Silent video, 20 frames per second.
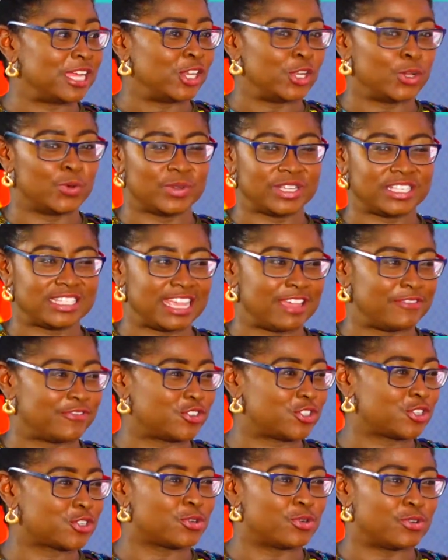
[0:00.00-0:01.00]
my lowest
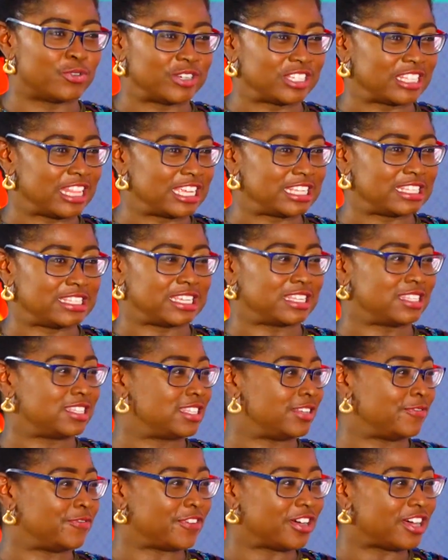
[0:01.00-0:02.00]
ever score is like
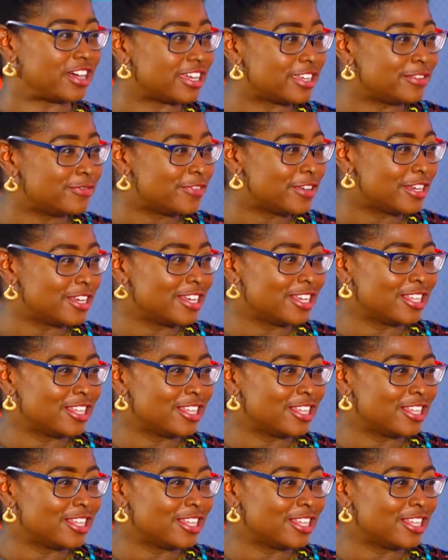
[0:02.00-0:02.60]
65.